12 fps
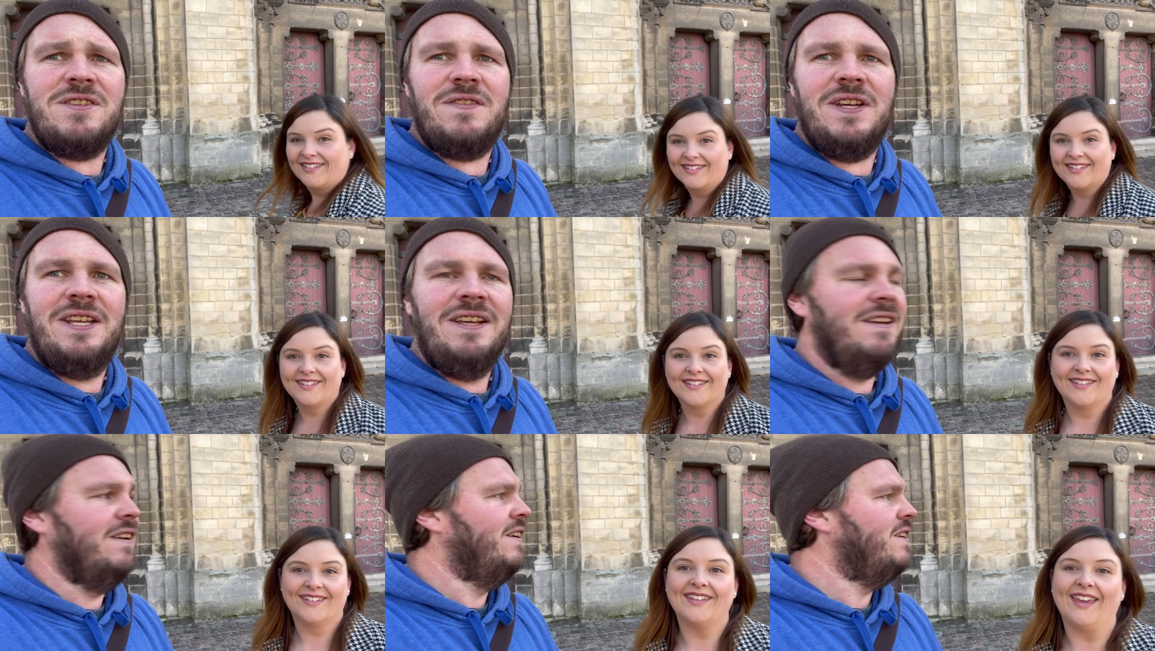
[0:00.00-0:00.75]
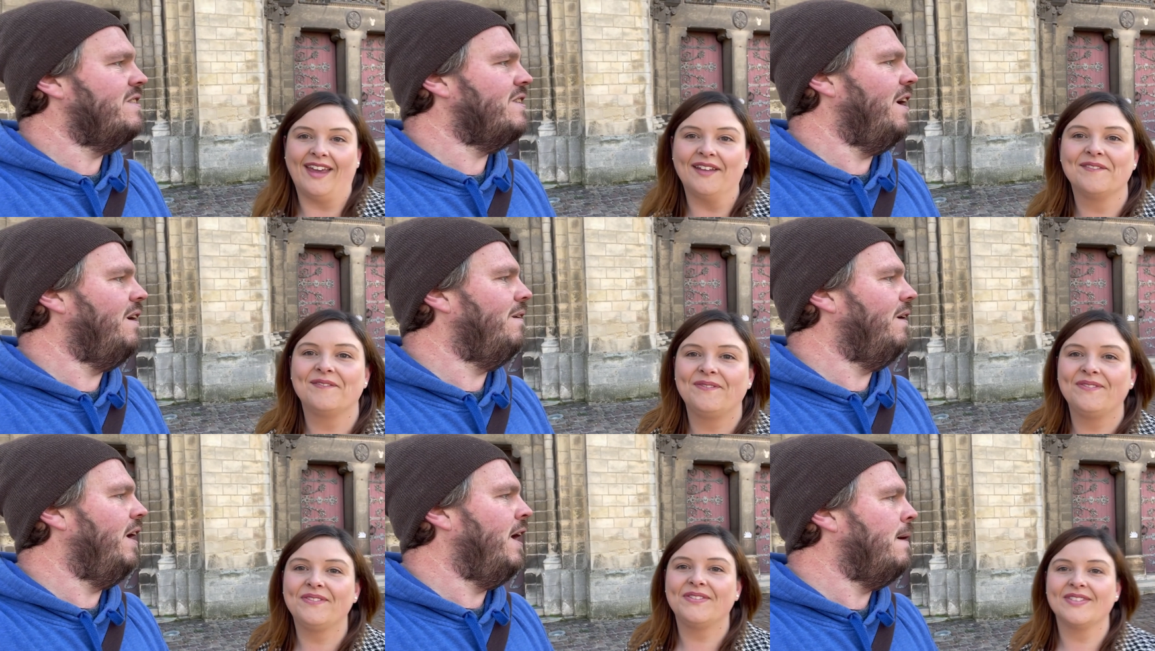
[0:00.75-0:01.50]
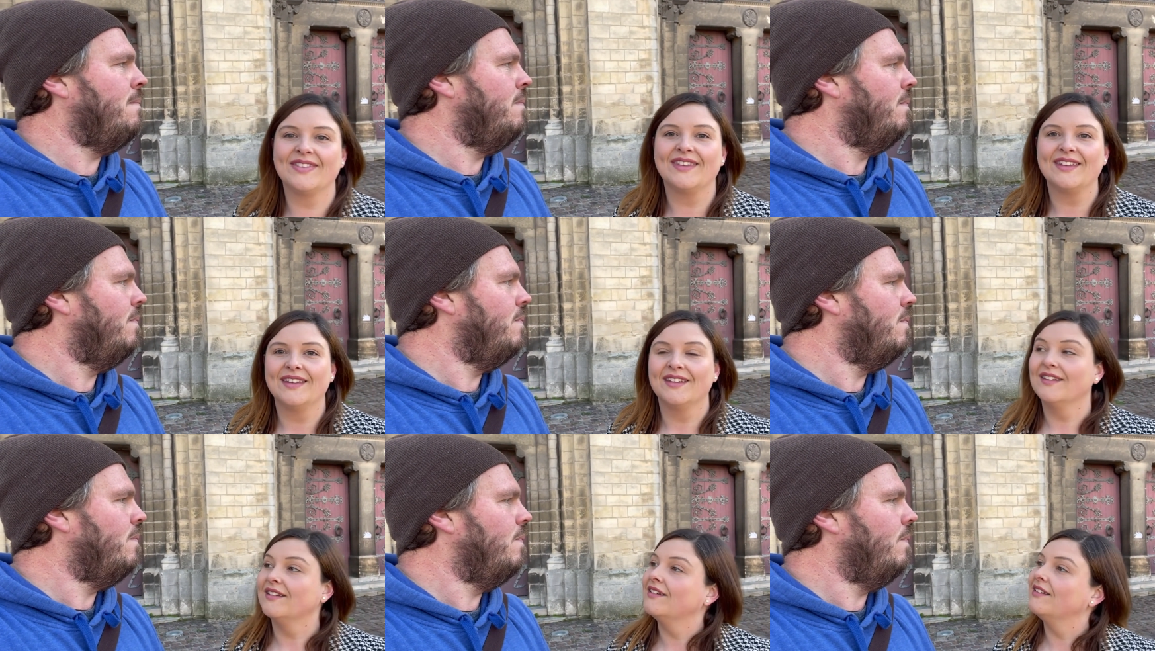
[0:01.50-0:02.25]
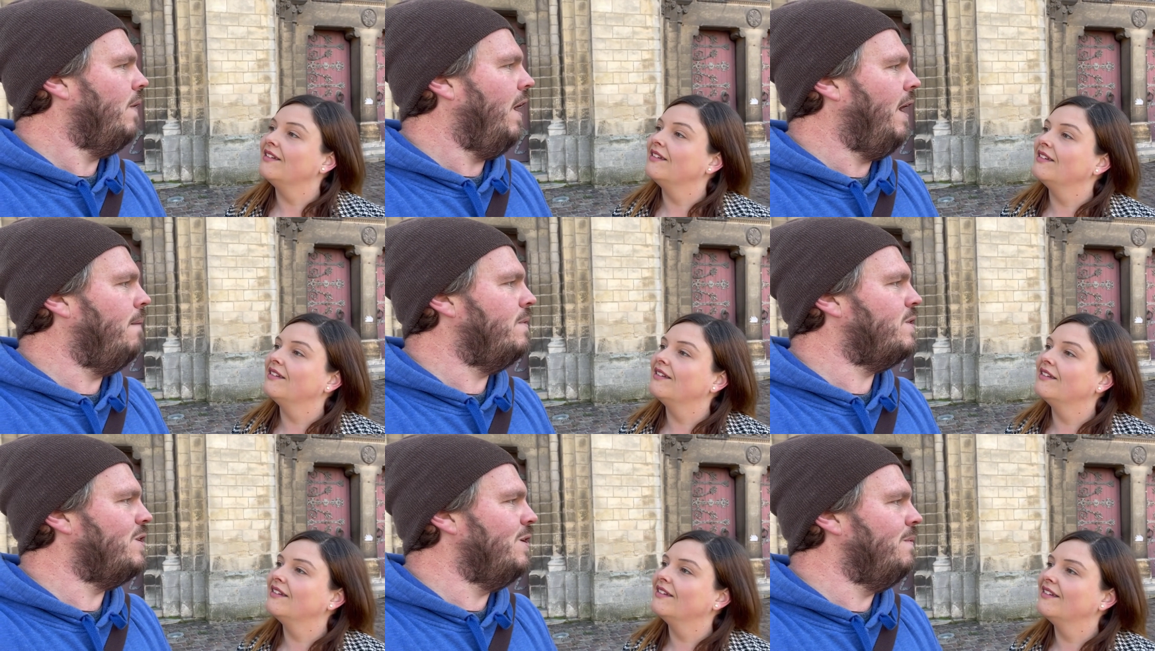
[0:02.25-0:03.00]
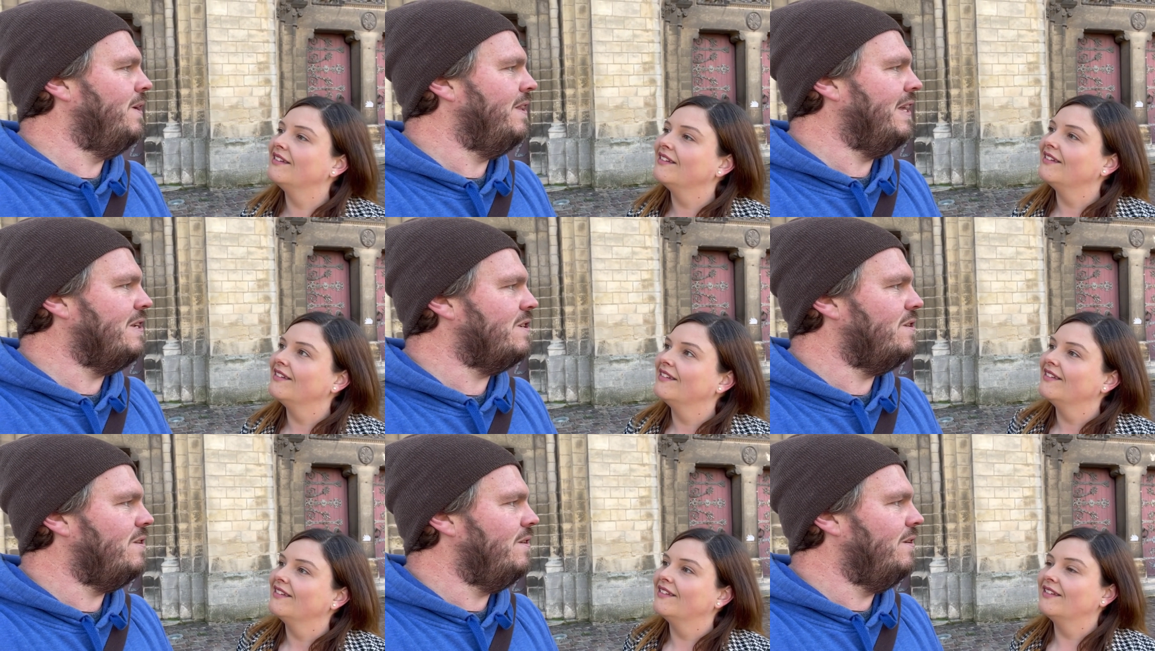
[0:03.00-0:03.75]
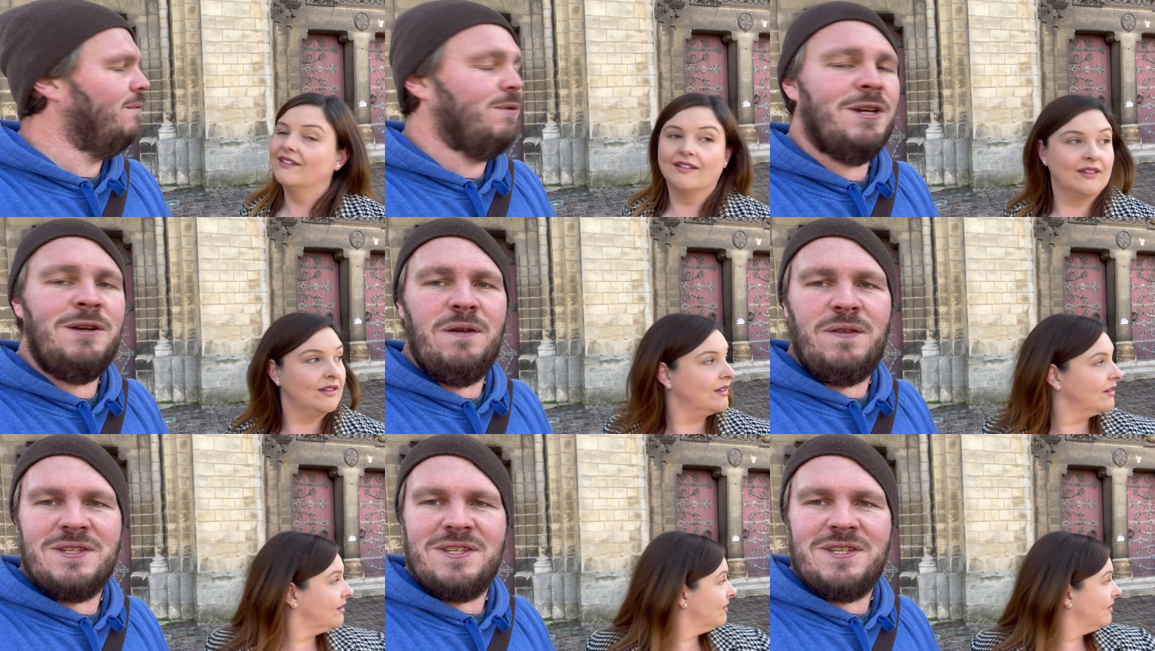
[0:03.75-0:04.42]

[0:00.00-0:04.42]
Speaker 1: fee. So um, I'm assuming there's, we don't know if there's a